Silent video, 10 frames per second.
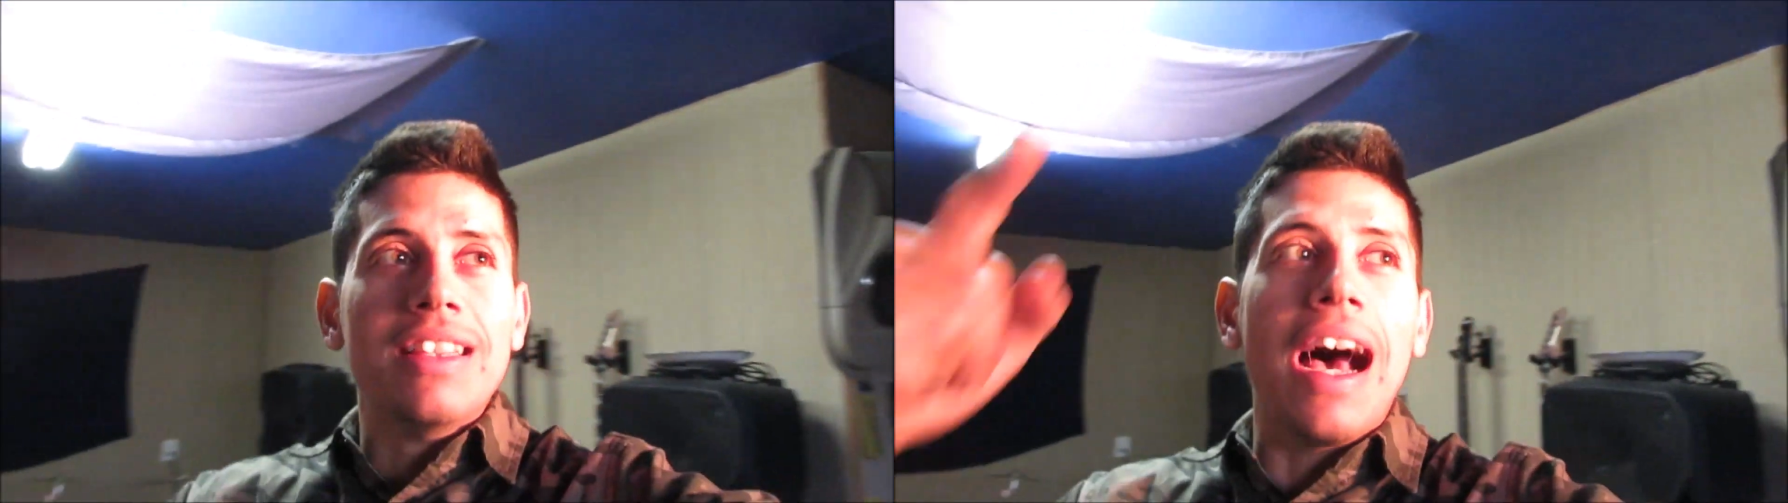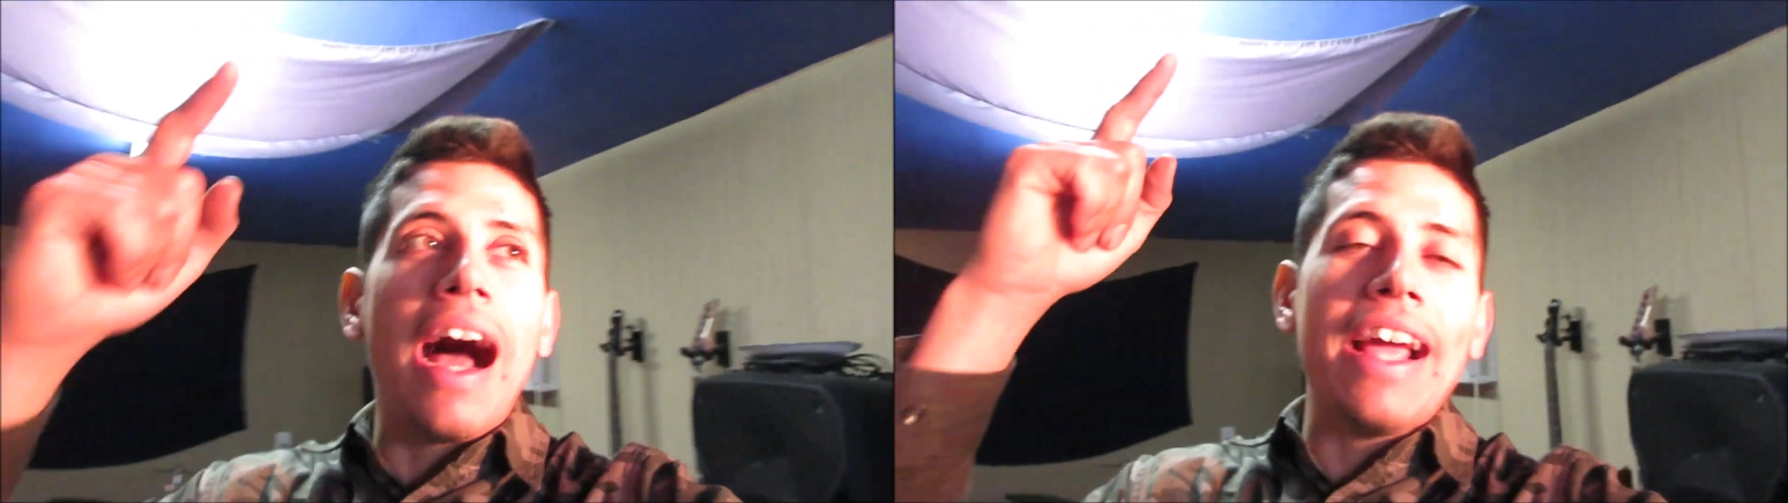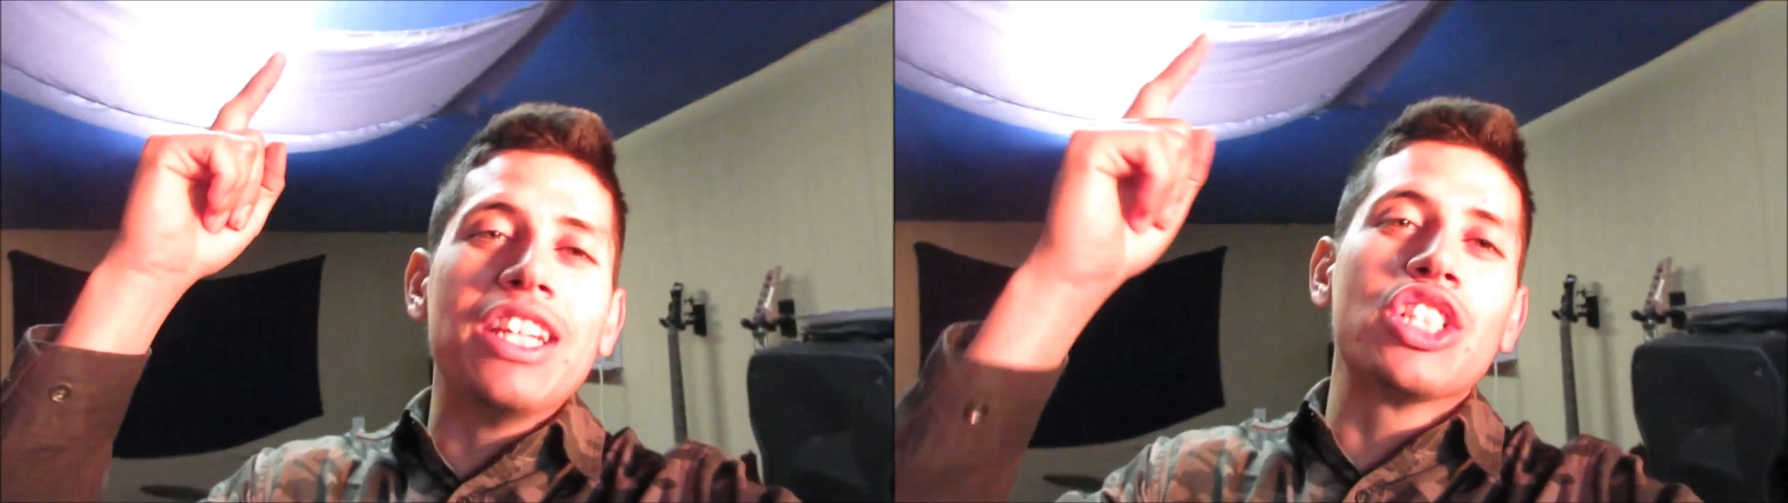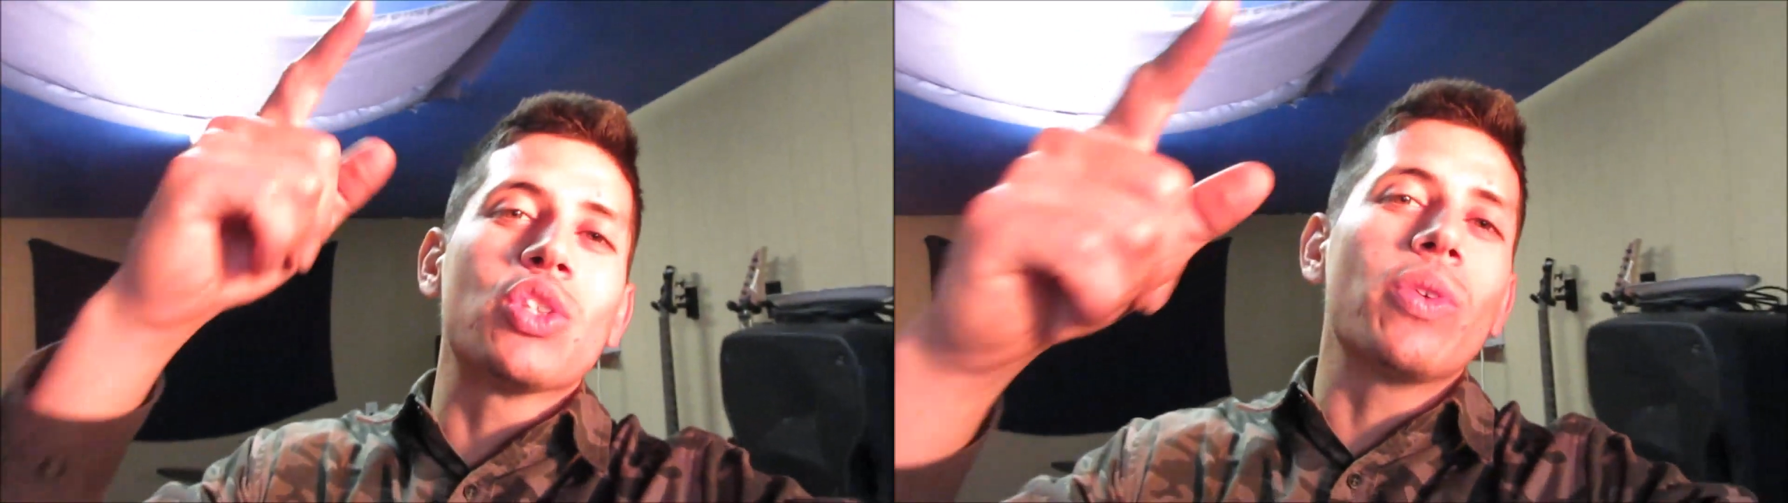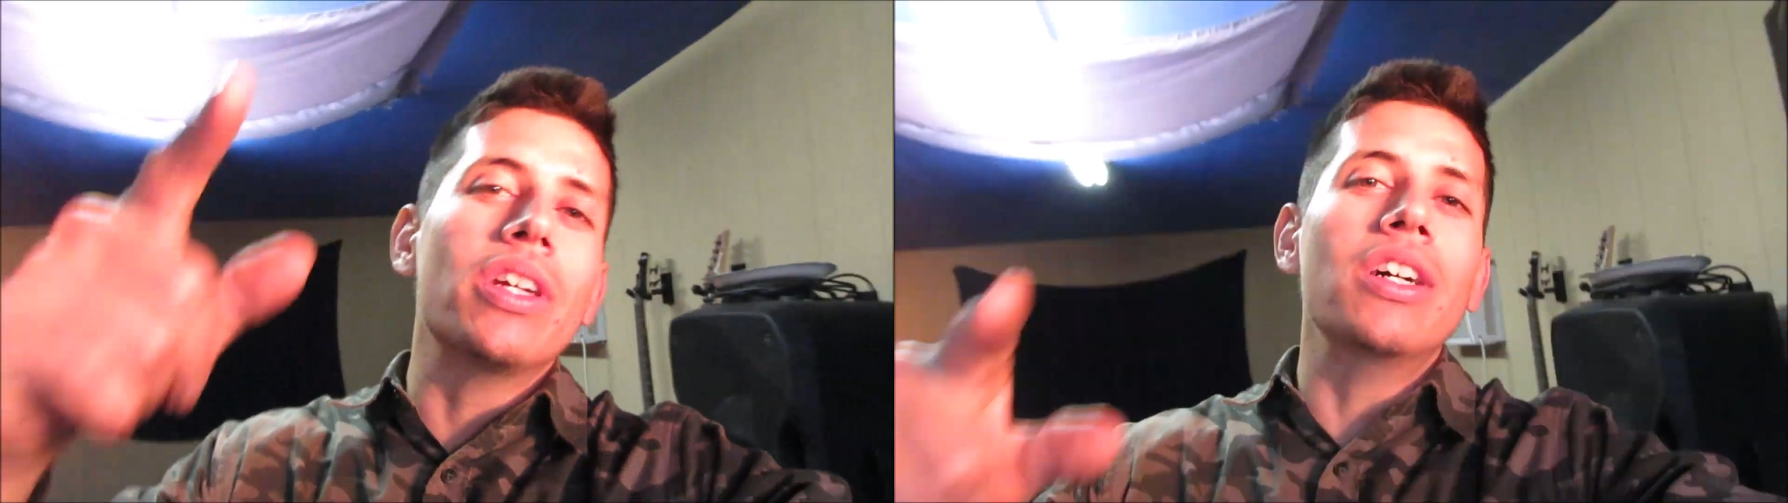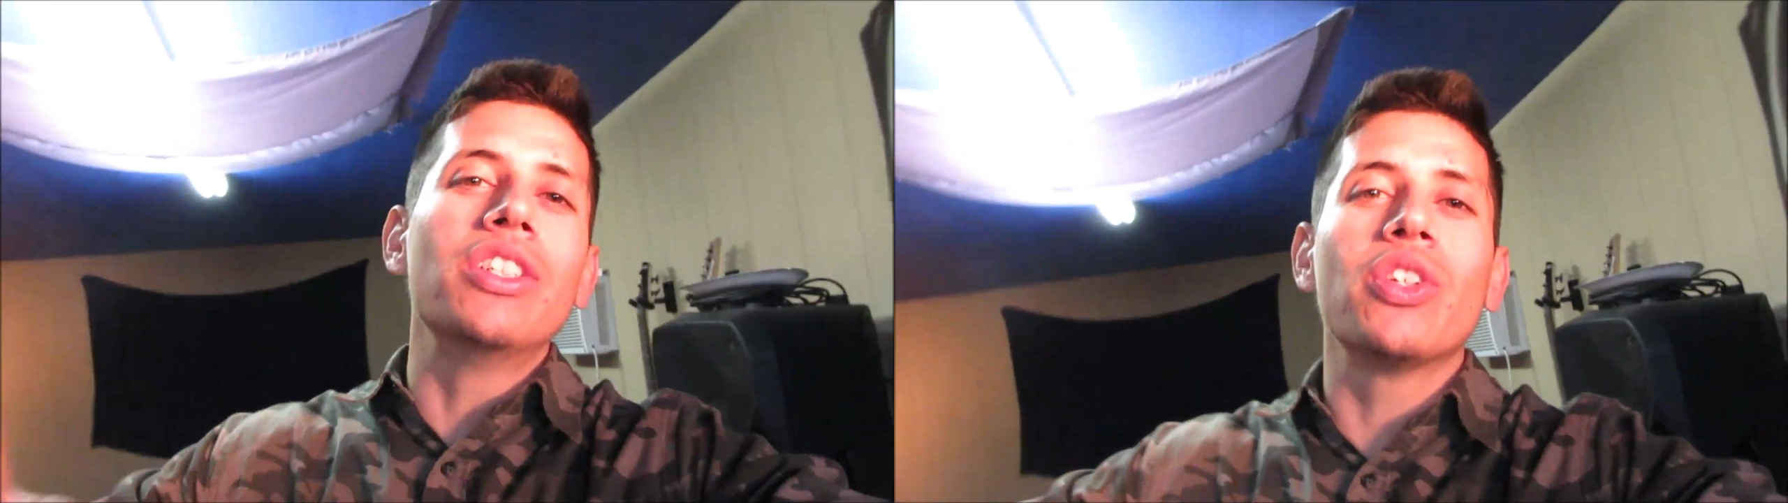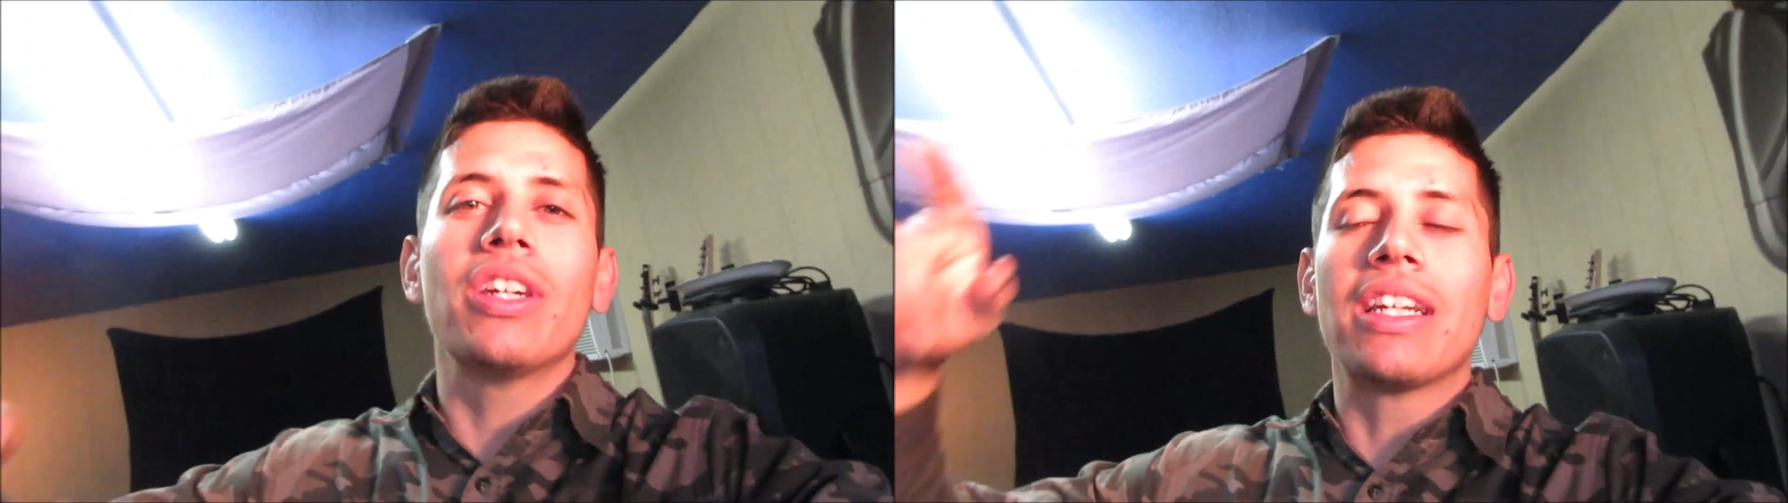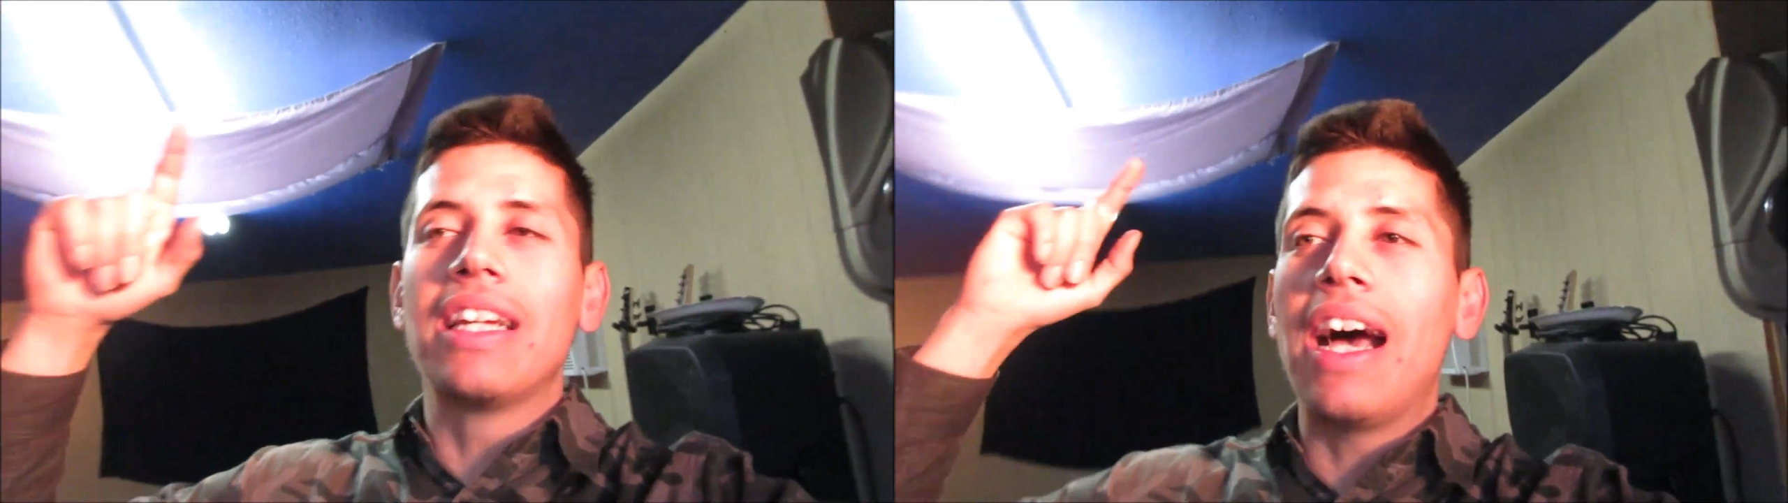The is300